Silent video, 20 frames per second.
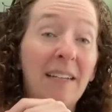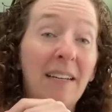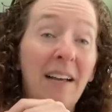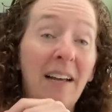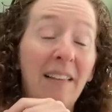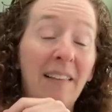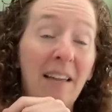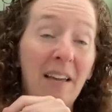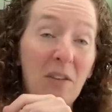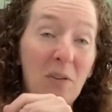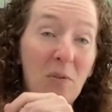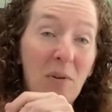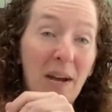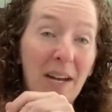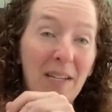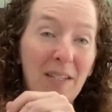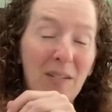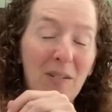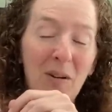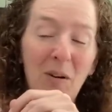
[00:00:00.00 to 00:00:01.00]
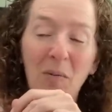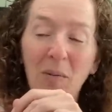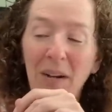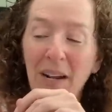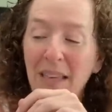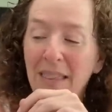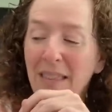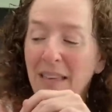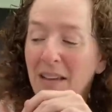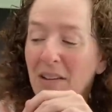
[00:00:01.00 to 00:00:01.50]
I'll let you guys know what
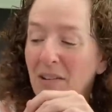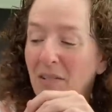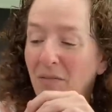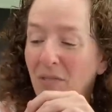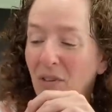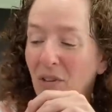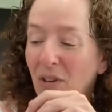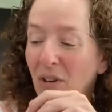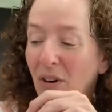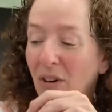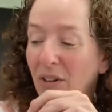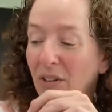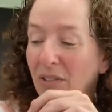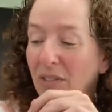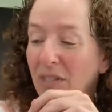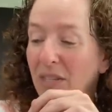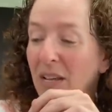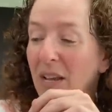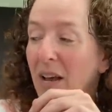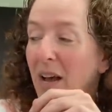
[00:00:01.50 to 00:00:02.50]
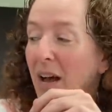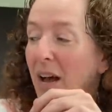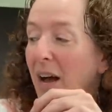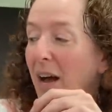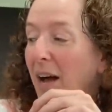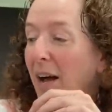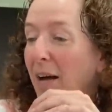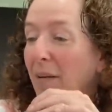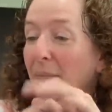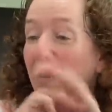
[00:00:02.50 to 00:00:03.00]
I think of the yarns.
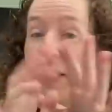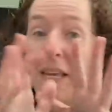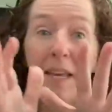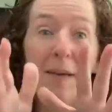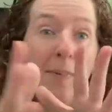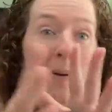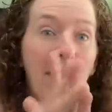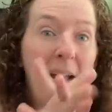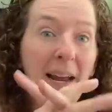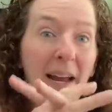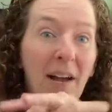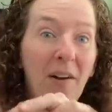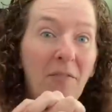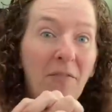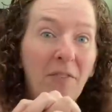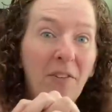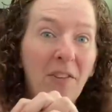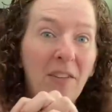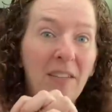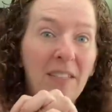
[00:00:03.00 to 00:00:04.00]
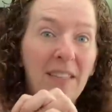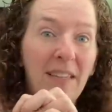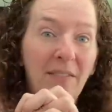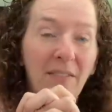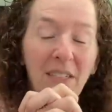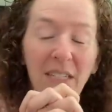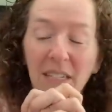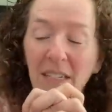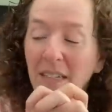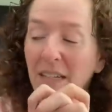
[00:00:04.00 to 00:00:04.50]
But keep an eye out for the
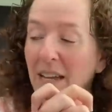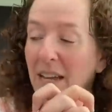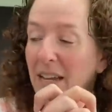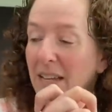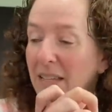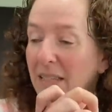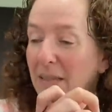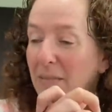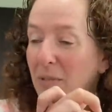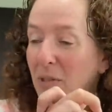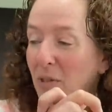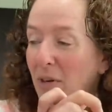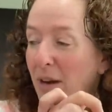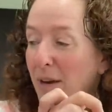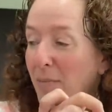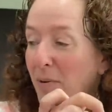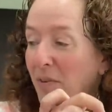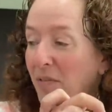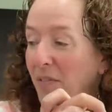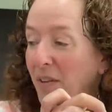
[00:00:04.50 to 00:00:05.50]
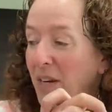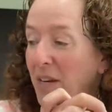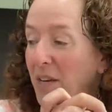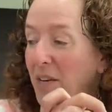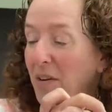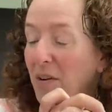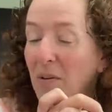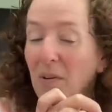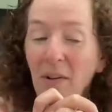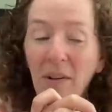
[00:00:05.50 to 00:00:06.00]
17K subscriber
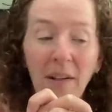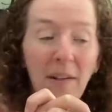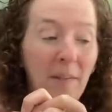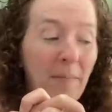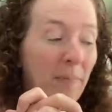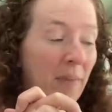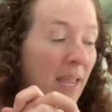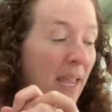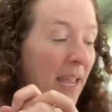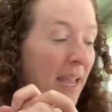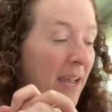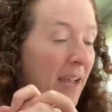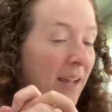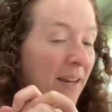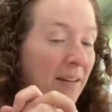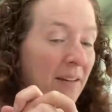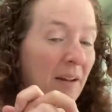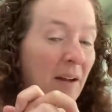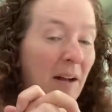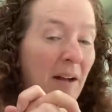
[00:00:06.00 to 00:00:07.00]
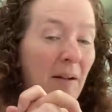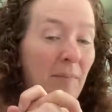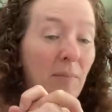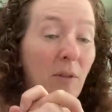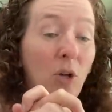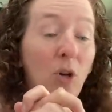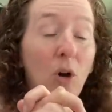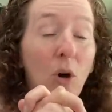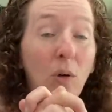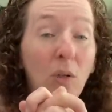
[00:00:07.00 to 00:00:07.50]
video and
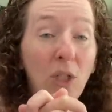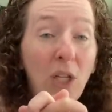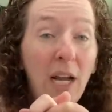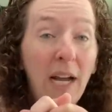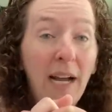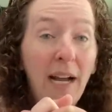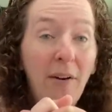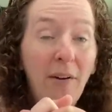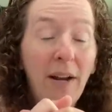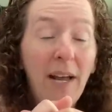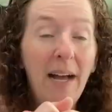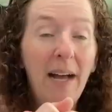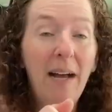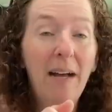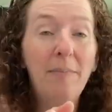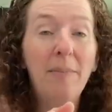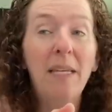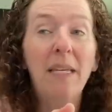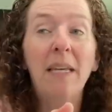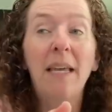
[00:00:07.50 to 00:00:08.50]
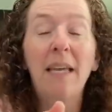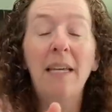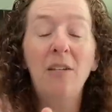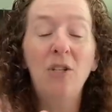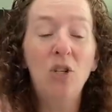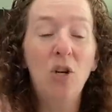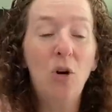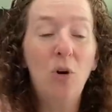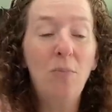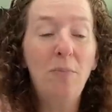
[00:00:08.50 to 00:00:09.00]
go check out
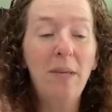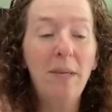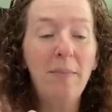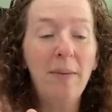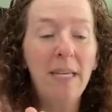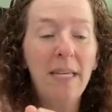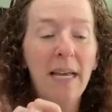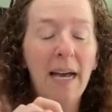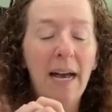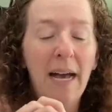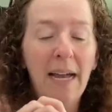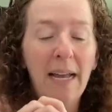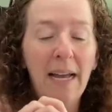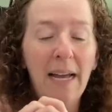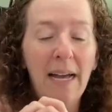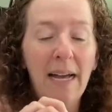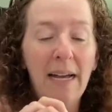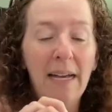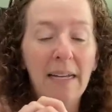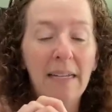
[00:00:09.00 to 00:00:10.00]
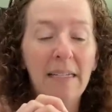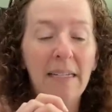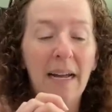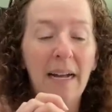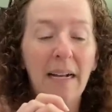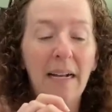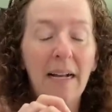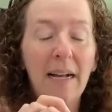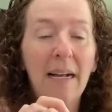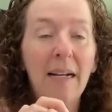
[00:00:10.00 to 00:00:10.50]
Hobbii,
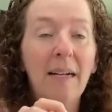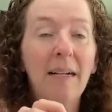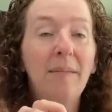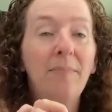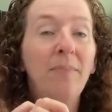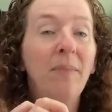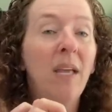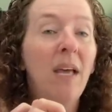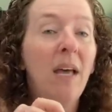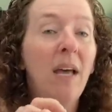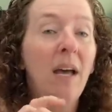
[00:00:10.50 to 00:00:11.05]
Hobbii.com.